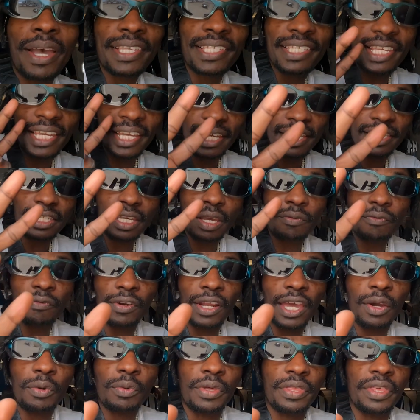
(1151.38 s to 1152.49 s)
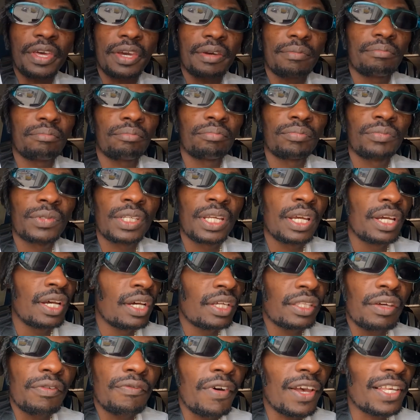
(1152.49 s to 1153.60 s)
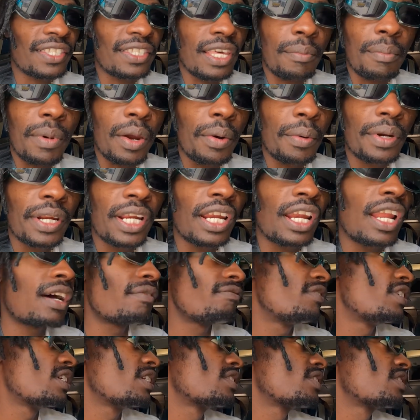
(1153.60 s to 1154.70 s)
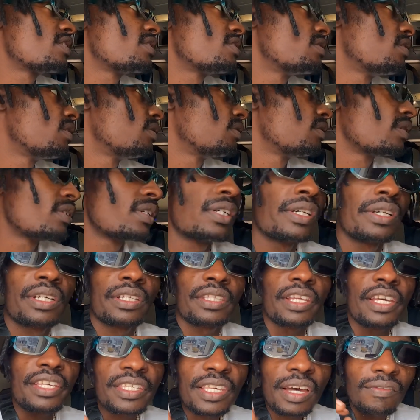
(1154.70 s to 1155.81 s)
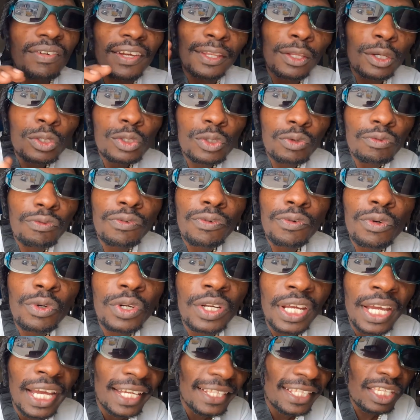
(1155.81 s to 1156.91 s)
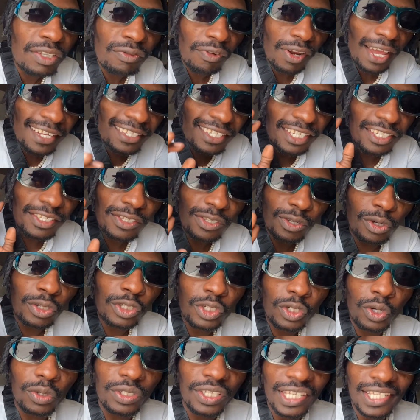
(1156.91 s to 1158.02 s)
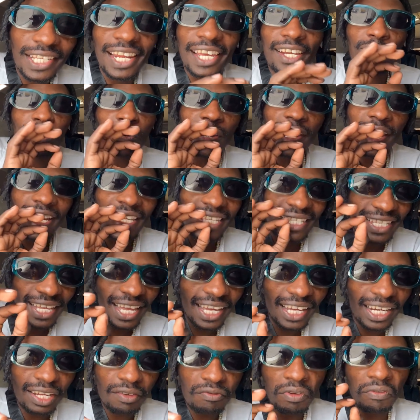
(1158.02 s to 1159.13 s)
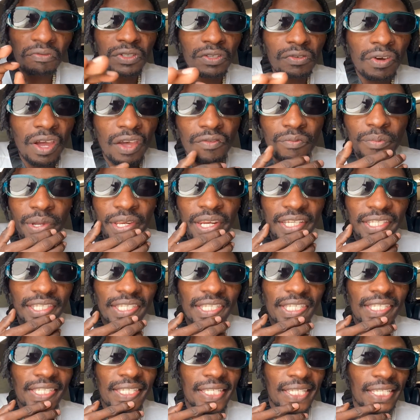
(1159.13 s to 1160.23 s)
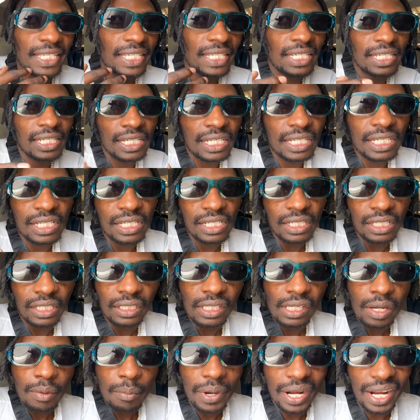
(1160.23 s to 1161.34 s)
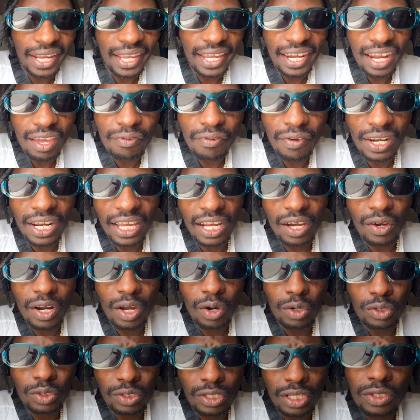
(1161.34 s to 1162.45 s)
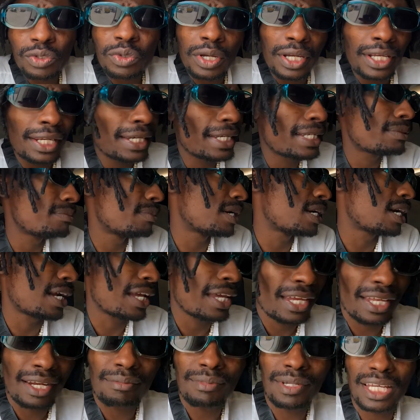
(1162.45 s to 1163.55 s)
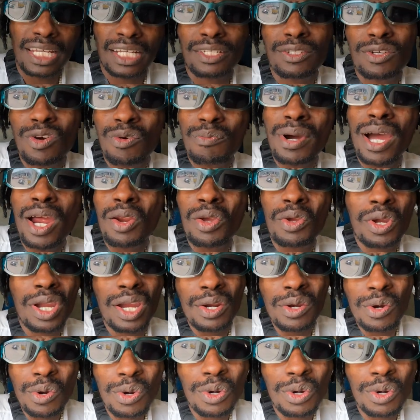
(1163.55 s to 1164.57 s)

my second time flying with them the first time I really loved it they serve a lot of food this flight is so short it's like exactly 55 minutes but again I feel like I want to go to the toilet but again I'm like no matter. you can